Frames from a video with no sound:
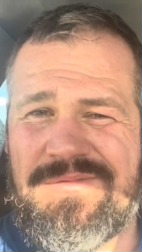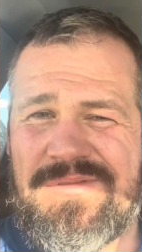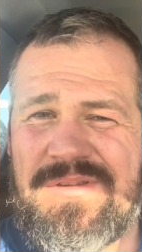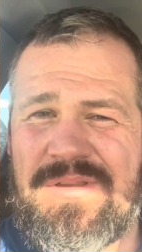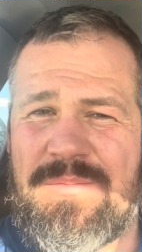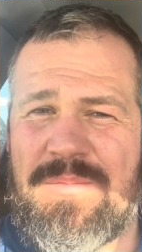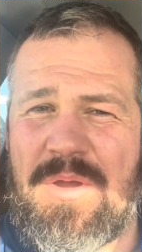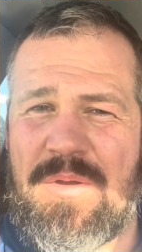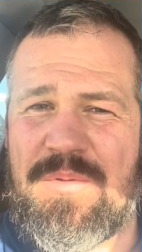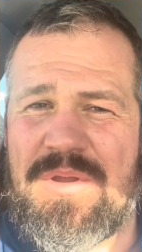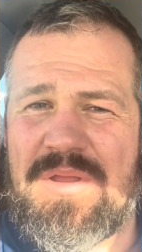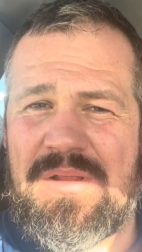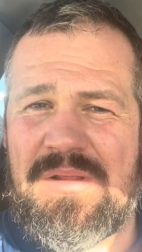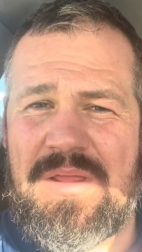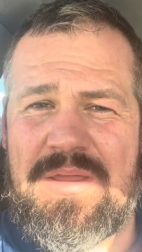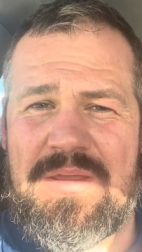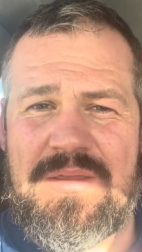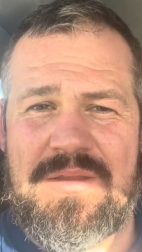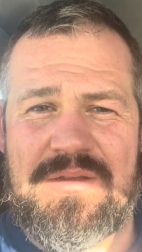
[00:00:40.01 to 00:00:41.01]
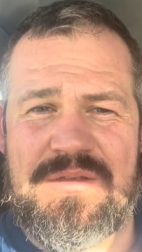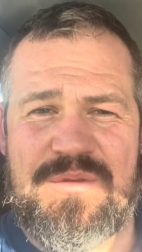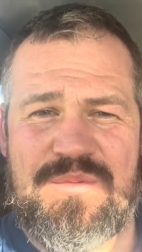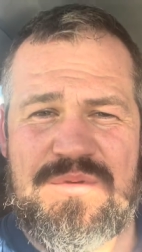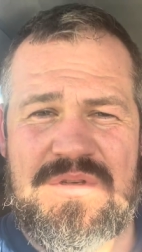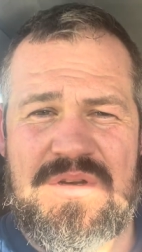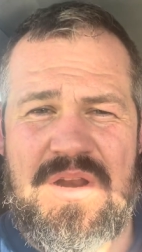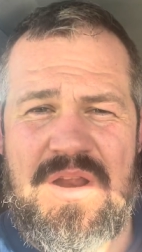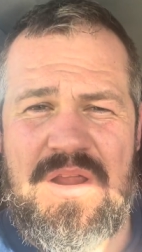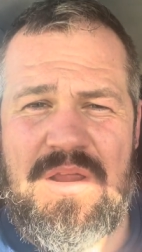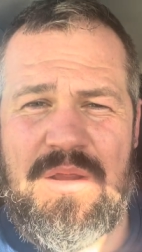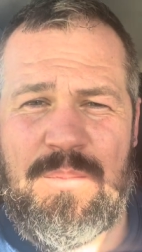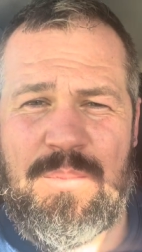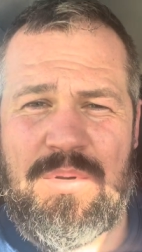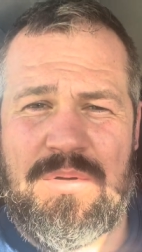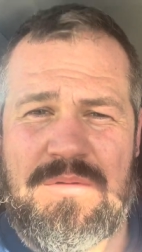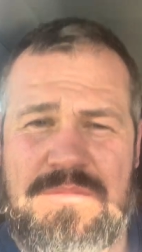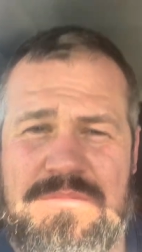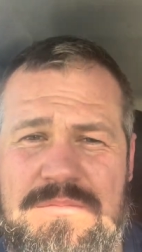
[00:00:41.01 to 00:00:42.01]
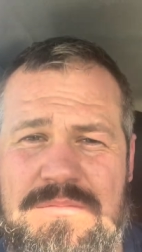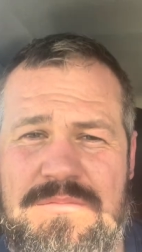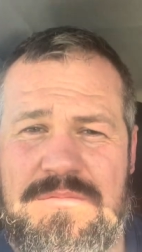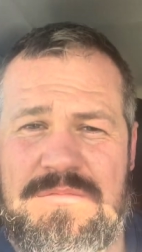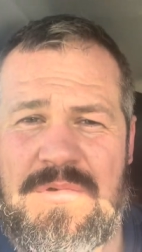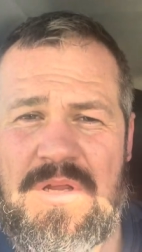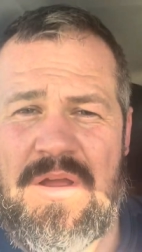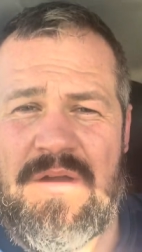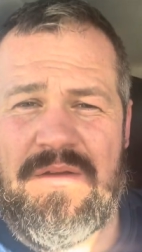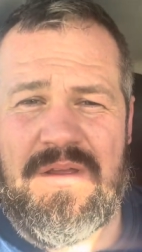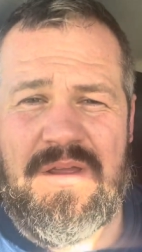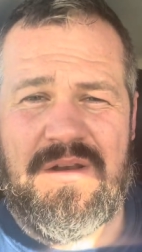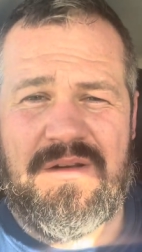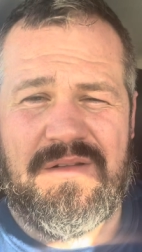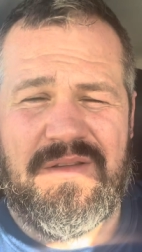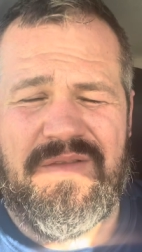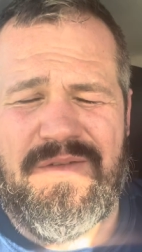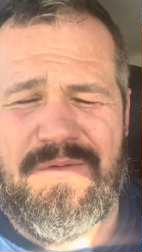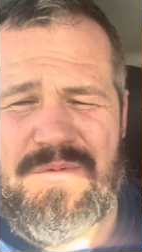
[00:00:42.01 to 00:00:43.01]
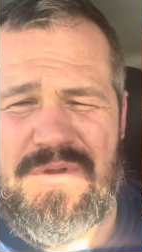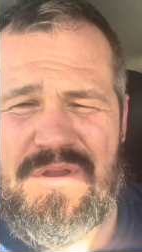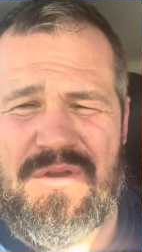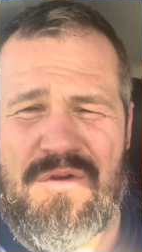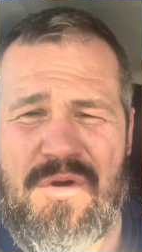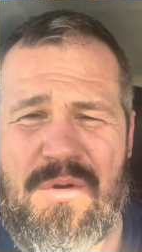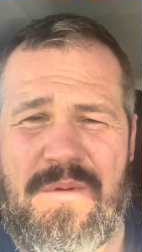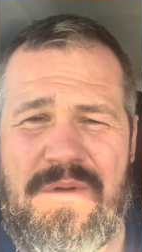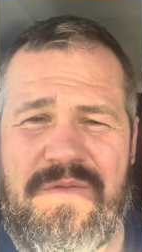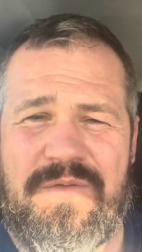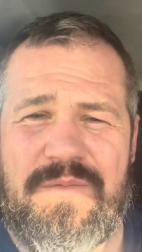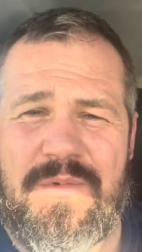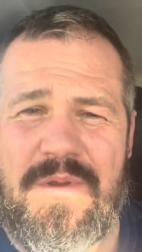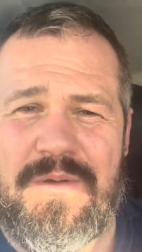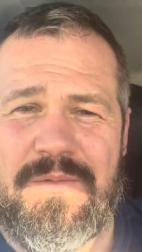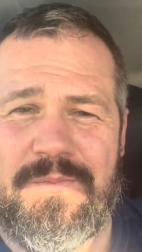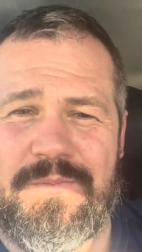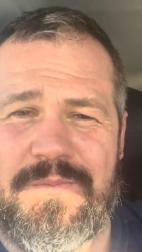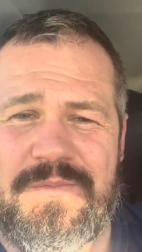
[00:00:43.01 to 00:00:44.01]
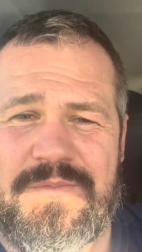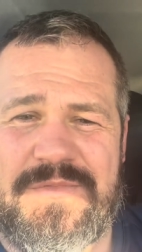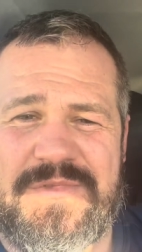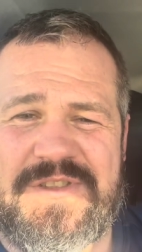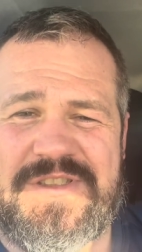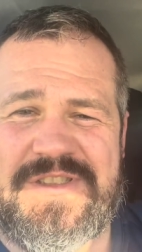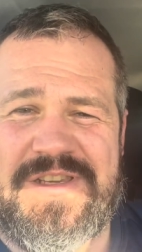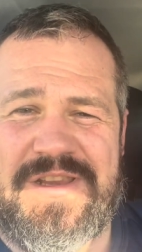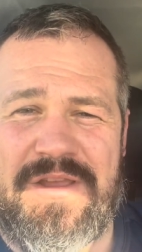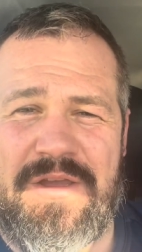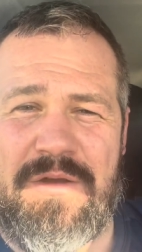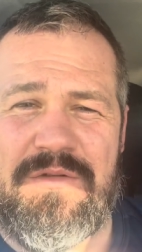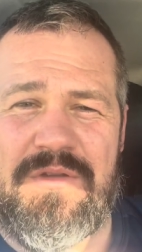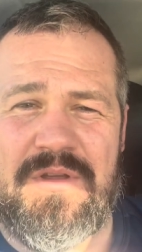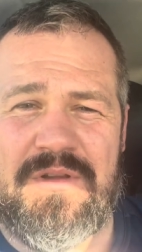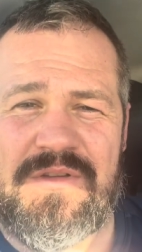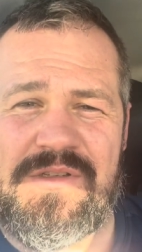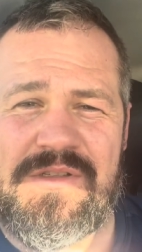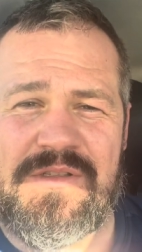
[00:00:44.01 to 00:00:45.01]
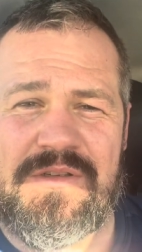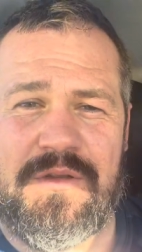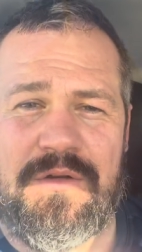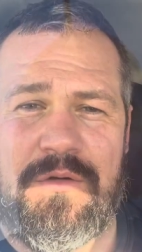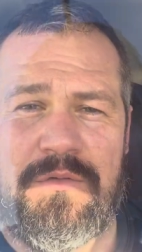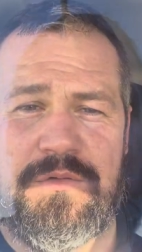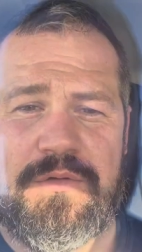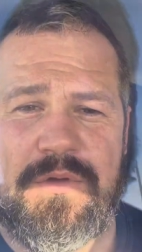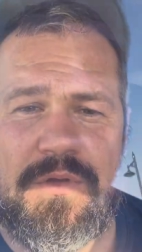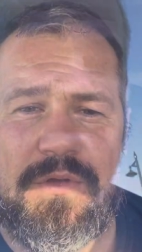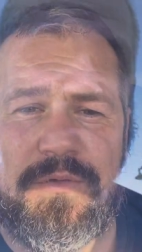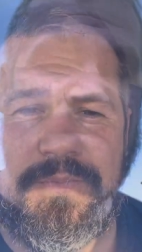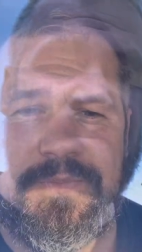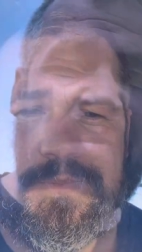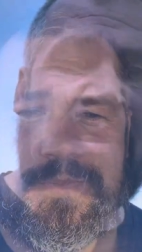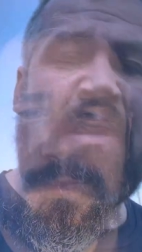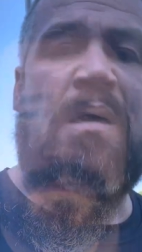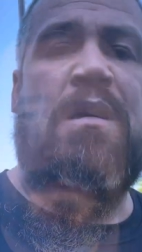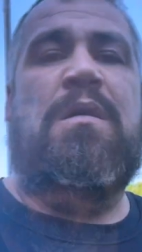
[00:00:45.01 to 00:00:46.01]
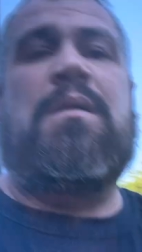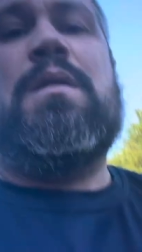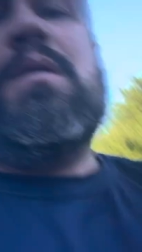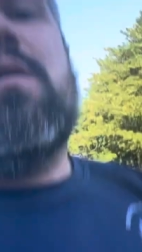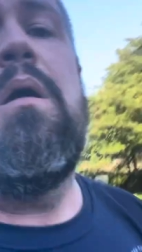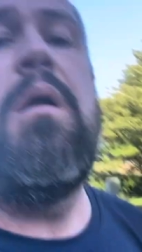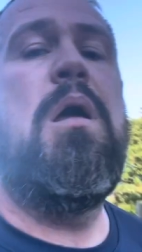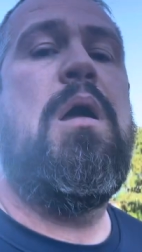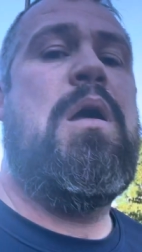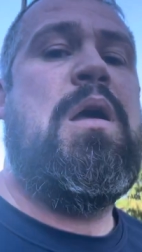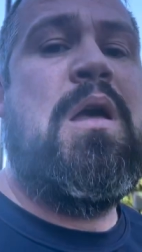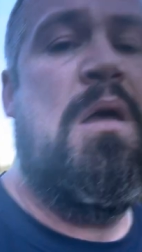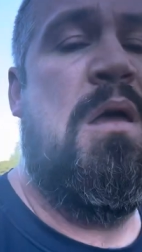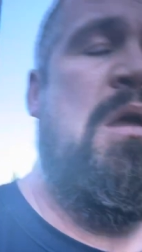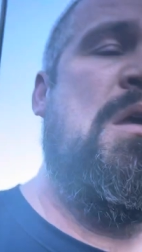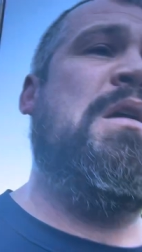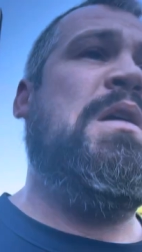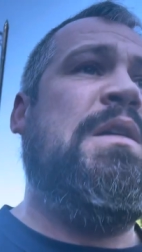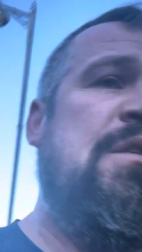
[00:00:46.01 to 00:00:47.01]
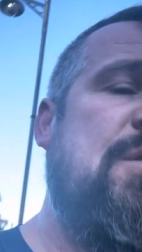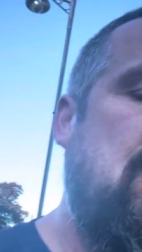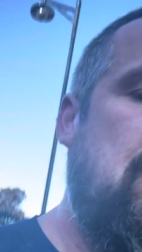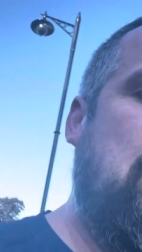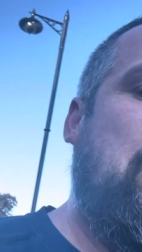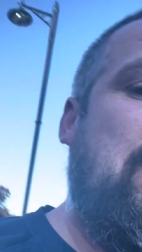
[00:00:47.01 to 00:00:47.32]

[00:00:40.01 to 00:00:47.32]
give me a wee like and subscribe ah, and leave a wee comment for me see how your ears are all done. so